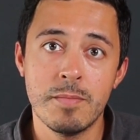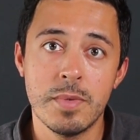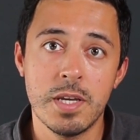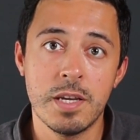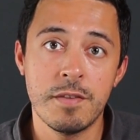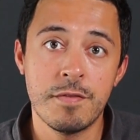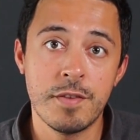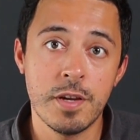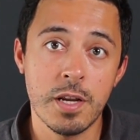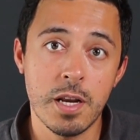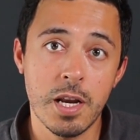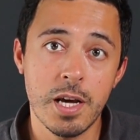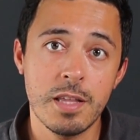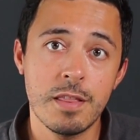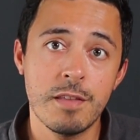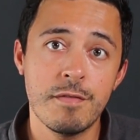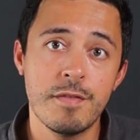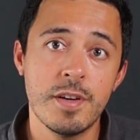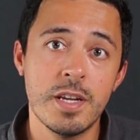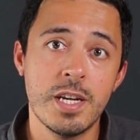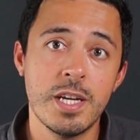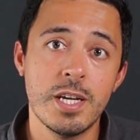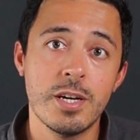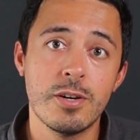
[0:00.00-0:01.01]
If you like the
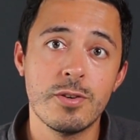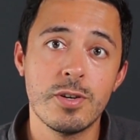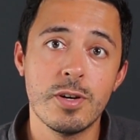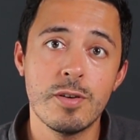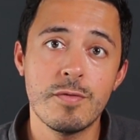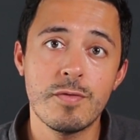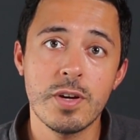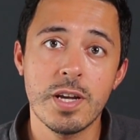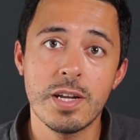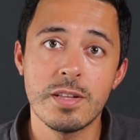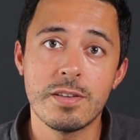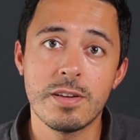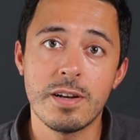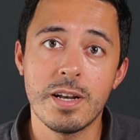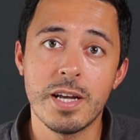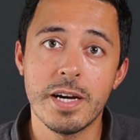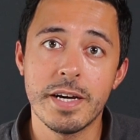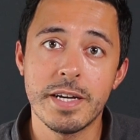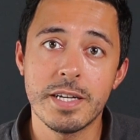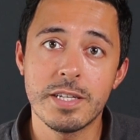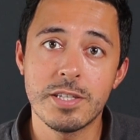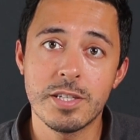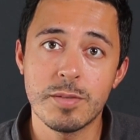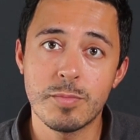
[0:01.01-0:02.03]
video, don't forget to
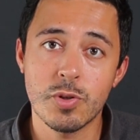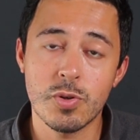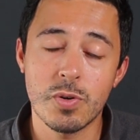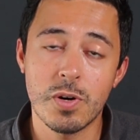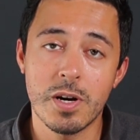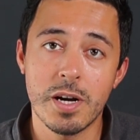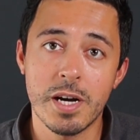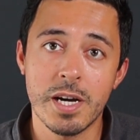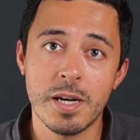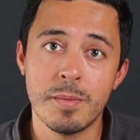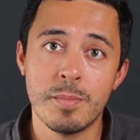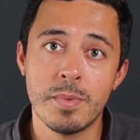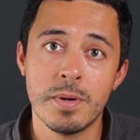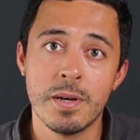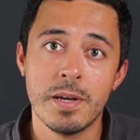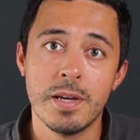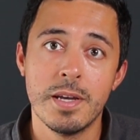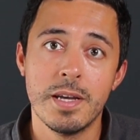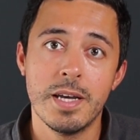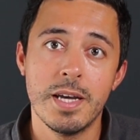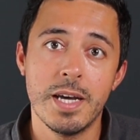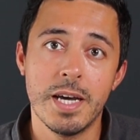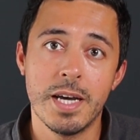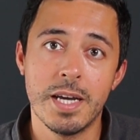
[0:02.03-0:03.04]
like, subscribe,
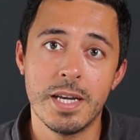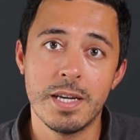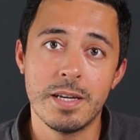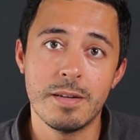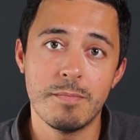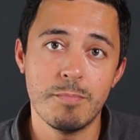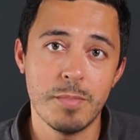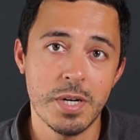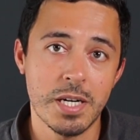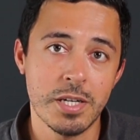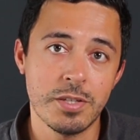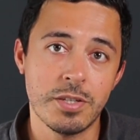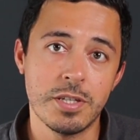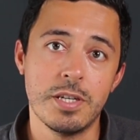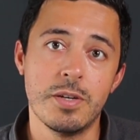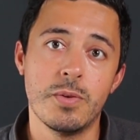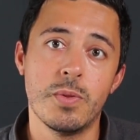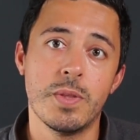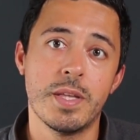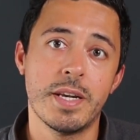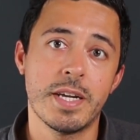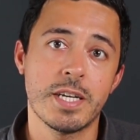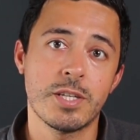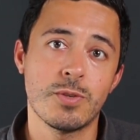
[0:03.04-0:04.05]
and I'll see you in
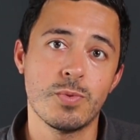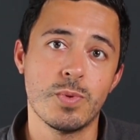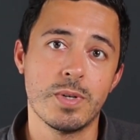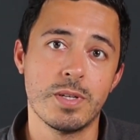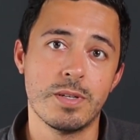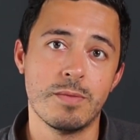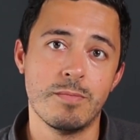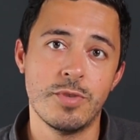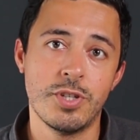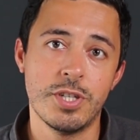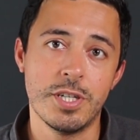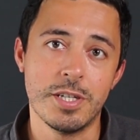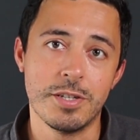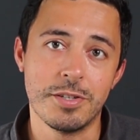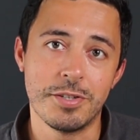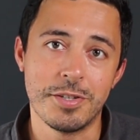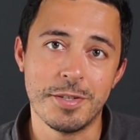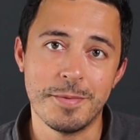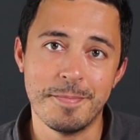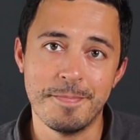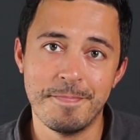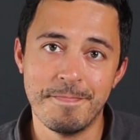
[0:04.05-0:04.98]
the next one. Cheers.